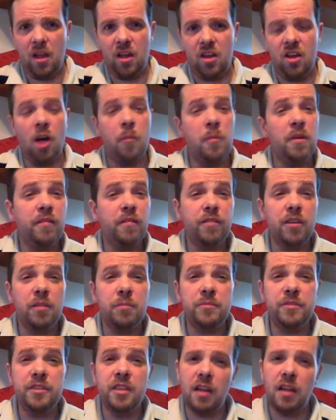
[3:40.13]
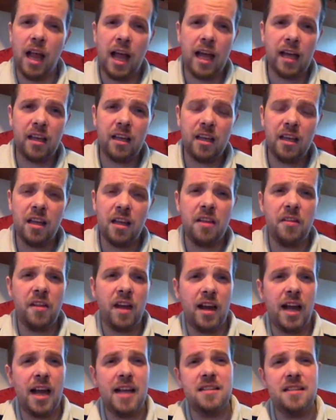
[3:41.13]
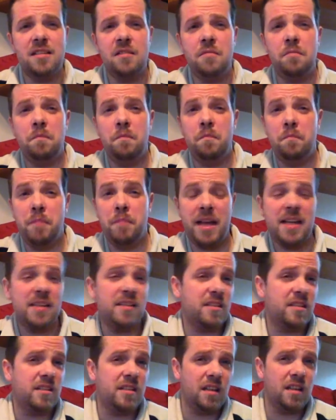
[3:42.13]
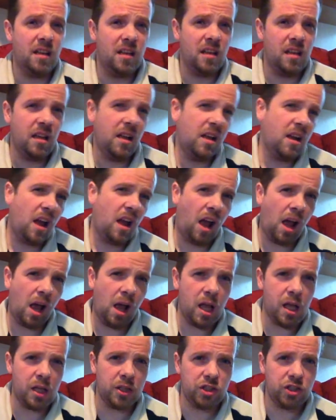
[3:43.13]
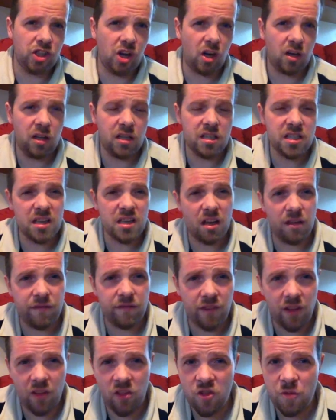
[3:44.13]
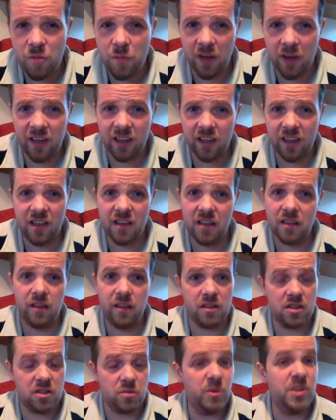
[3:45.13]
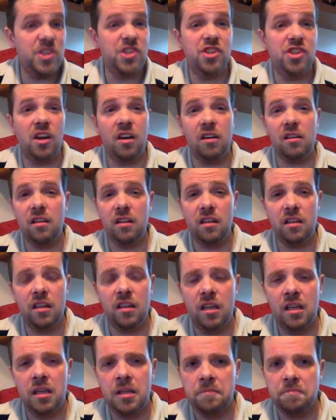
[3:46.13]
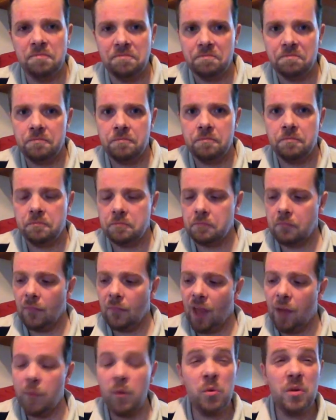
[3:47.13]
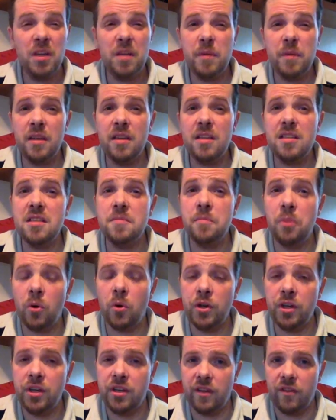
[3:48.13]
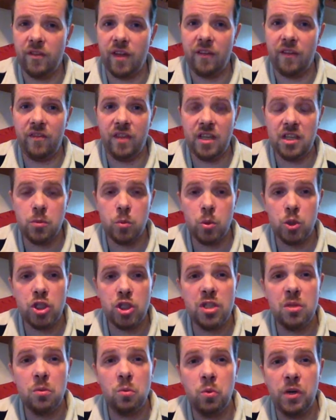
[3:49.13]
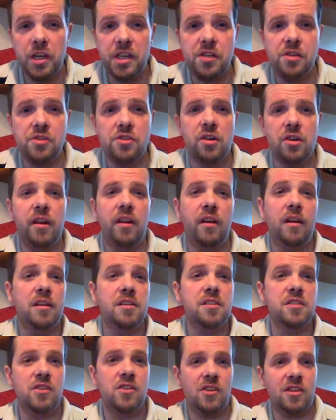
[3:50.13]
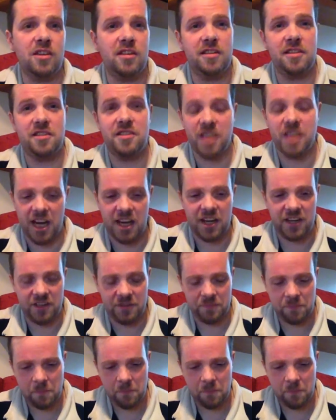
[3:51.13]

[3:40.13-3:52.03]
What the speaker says: coming from Delacia, that has the best chocolate snuff on the market, the Swiss chocolate, I'm a wee bit disappointed that this wasn't richer in its chocolate scent.